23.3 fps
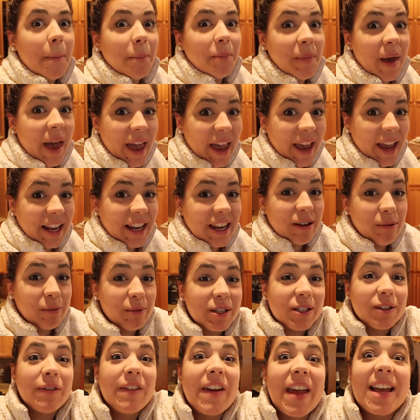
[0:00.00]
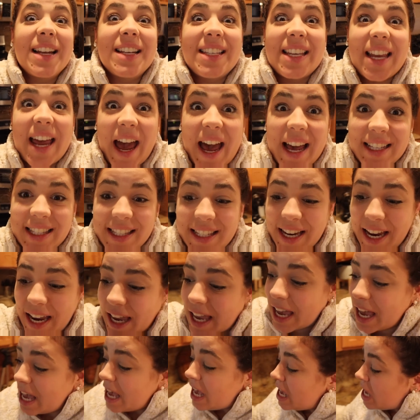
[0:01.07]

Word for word: made. It was fantastic.